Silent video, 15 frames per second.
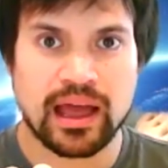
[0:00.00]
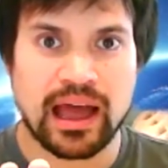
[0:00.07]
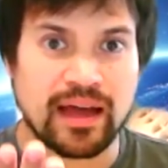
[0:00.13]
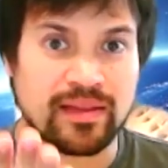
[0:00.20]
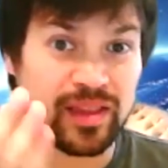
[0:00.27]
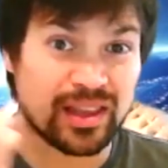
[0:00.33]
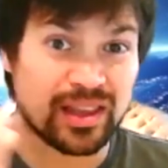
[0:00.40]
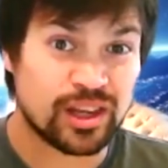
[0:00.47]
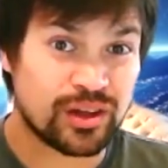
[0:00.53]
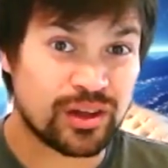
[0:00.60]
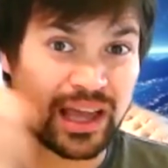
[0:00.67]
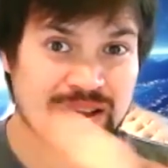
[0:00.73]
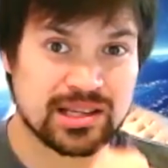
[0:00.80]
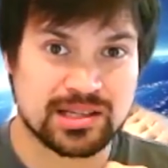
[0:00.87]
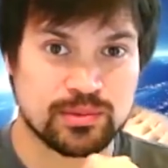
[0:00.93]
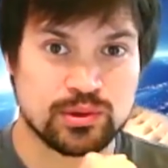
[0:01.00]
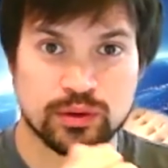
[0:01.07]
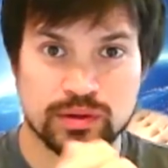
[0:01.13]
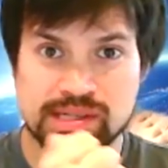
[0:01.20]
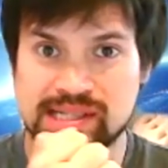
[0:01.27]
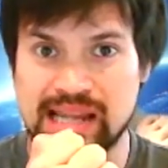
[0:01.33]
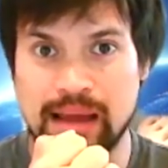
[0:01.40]
and then you can get some sort of
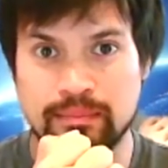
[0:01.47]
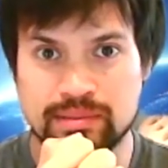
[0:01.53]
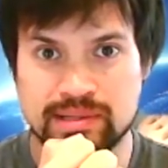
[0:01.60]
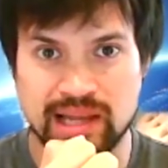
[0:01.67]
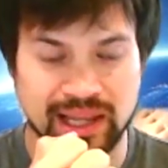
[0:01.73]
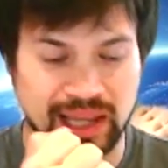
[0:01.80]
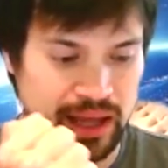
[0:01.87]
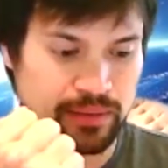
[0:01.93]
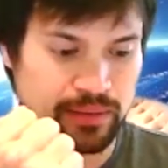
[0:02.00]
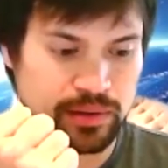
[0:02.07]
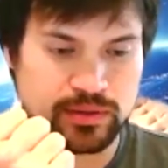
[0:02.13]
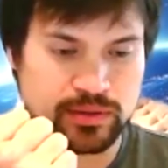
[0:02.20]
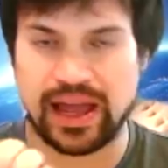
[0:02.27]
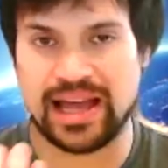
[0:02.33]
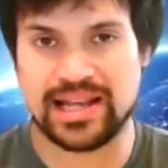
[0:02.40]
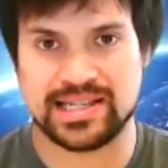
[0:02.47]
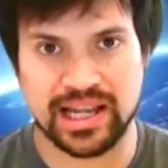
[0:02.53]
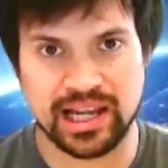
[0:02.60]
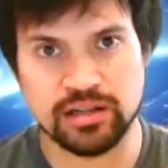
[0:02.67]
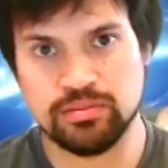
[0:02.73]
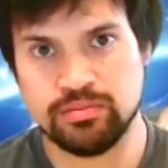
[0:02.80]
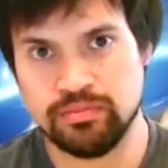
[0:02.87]
stamp saying yeah it's
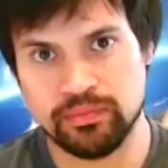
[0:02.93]
assayed